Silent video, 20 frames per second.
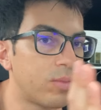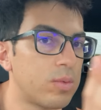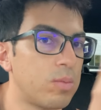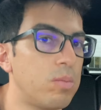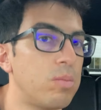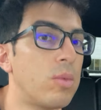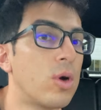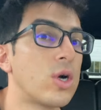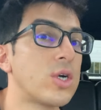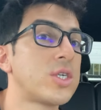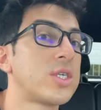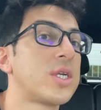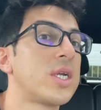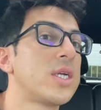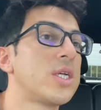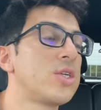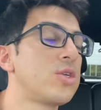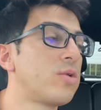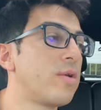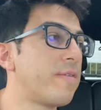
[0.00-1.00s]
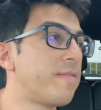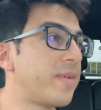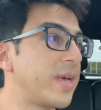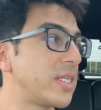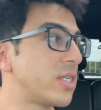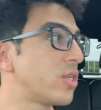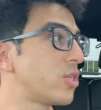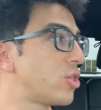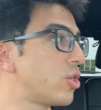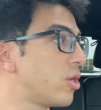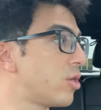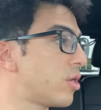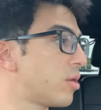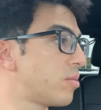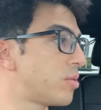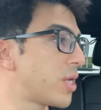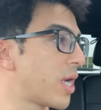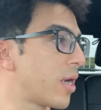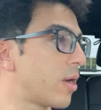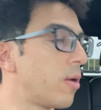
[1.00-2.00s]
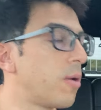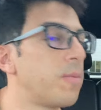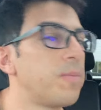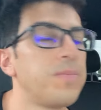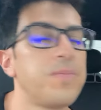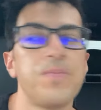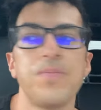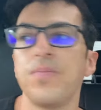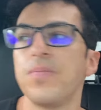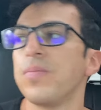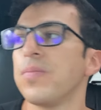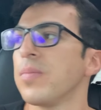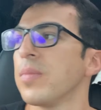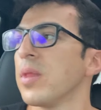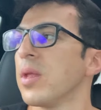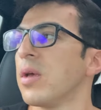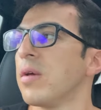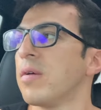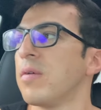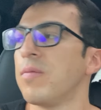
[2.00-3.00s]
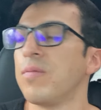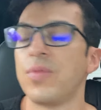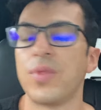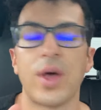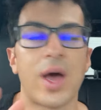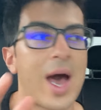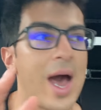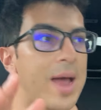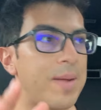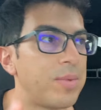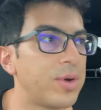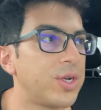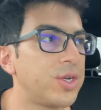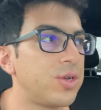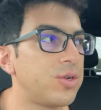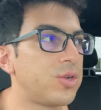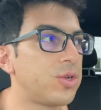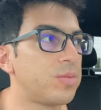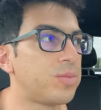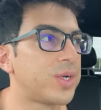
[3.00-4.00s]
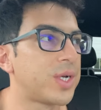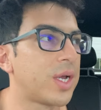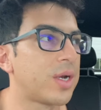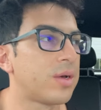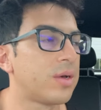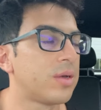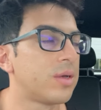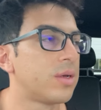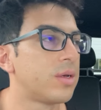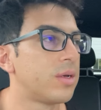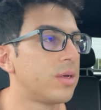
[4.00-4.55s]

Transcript: merged it into a faceless YouTube channel the hybrid YouTube channel.